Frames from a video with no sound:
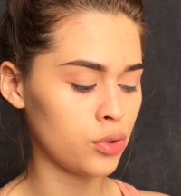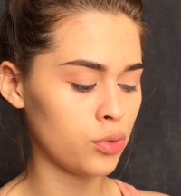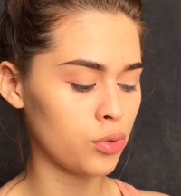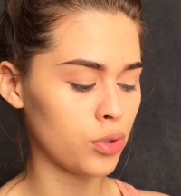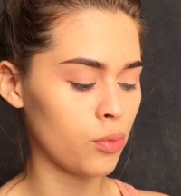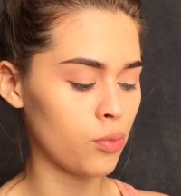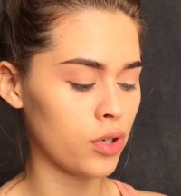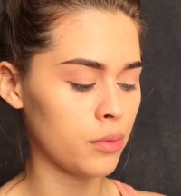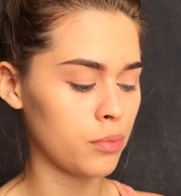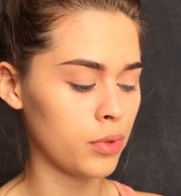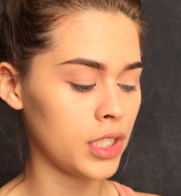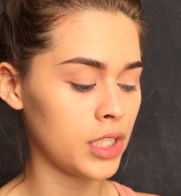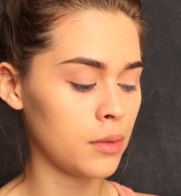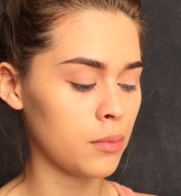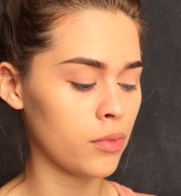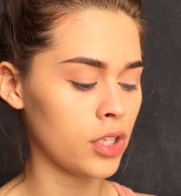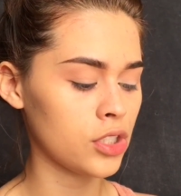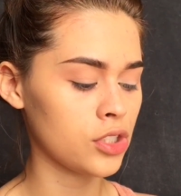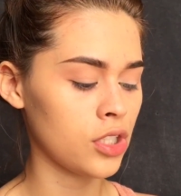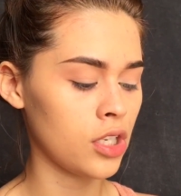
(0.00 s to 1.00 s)
231
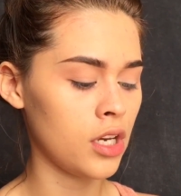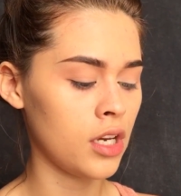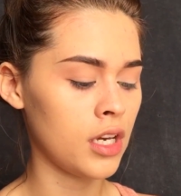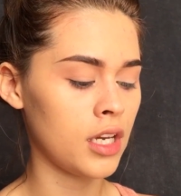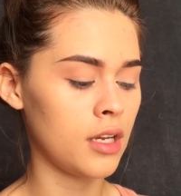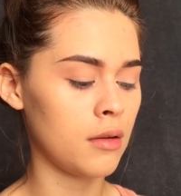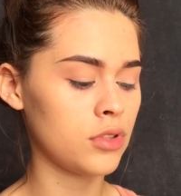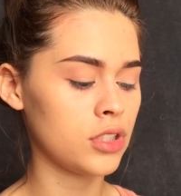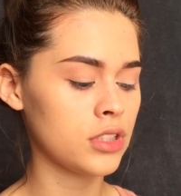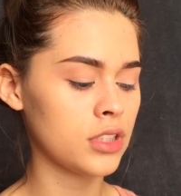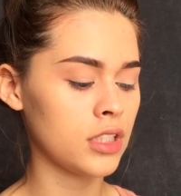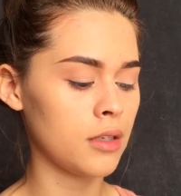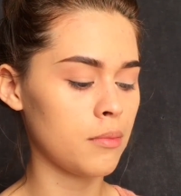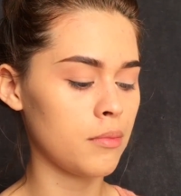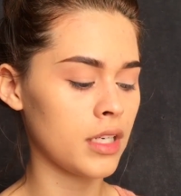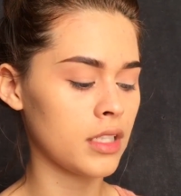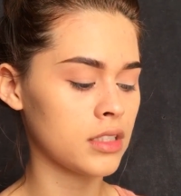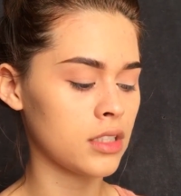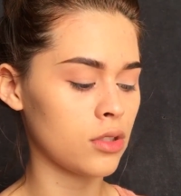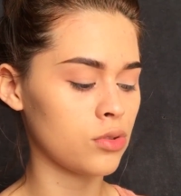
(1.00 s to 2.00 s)
blending brush. I'm just gonna
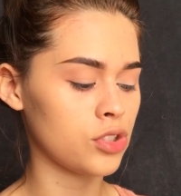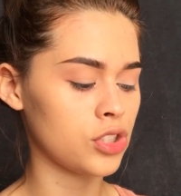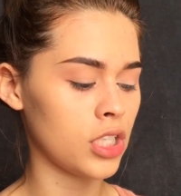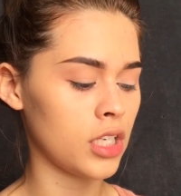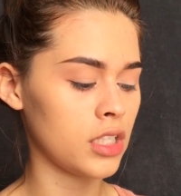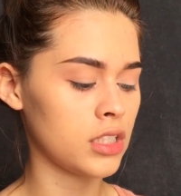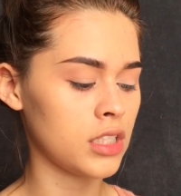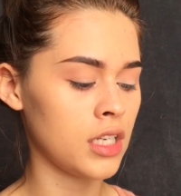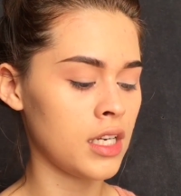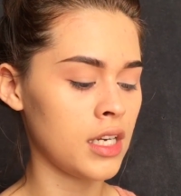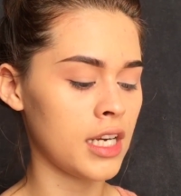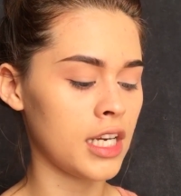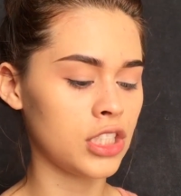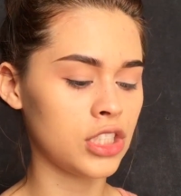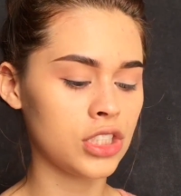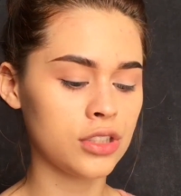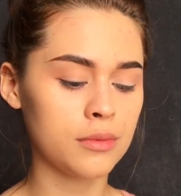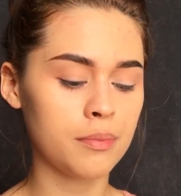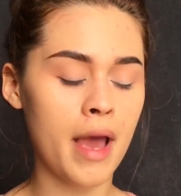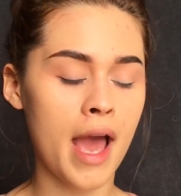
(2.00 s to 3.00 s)
mix those shades
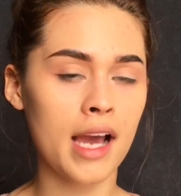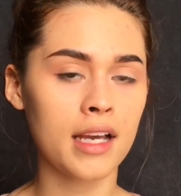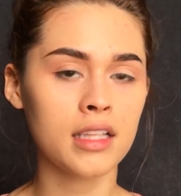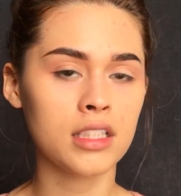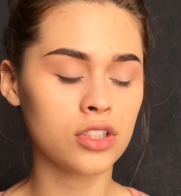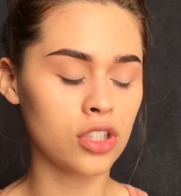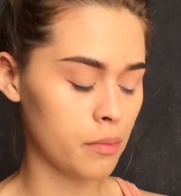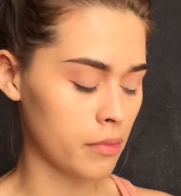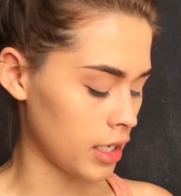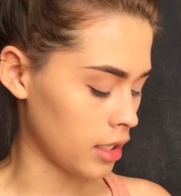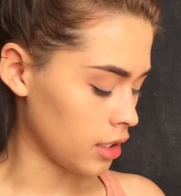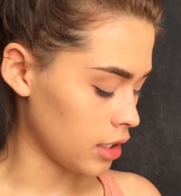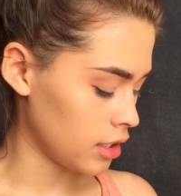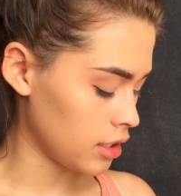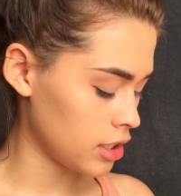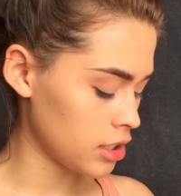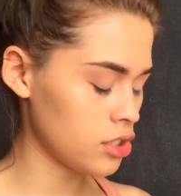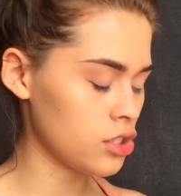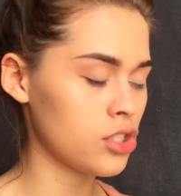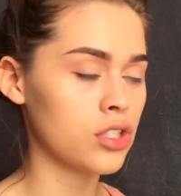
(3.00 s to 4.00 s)
and just pack this on my
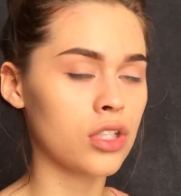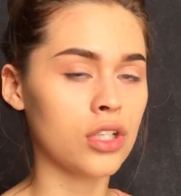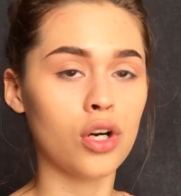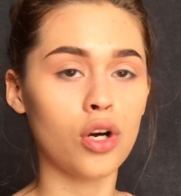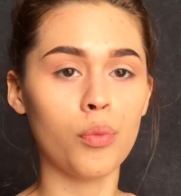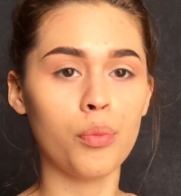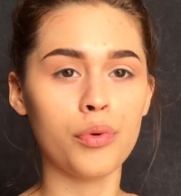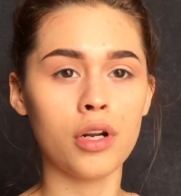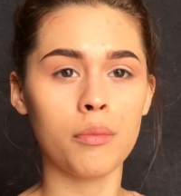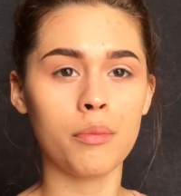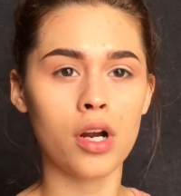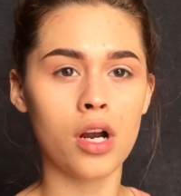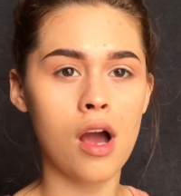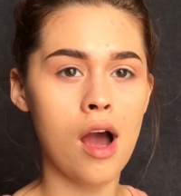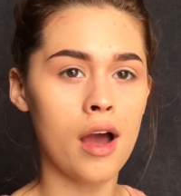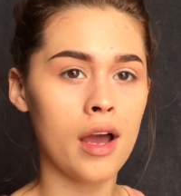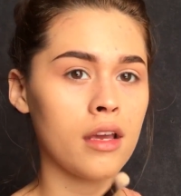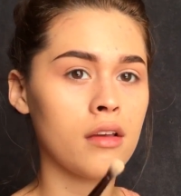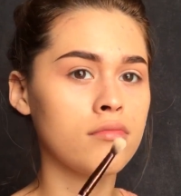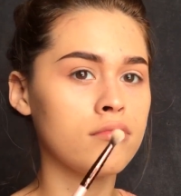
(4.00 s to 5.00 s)
lid. This is just gonna open up our
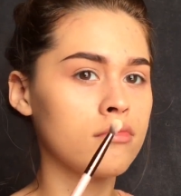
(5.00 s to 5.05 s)
eye.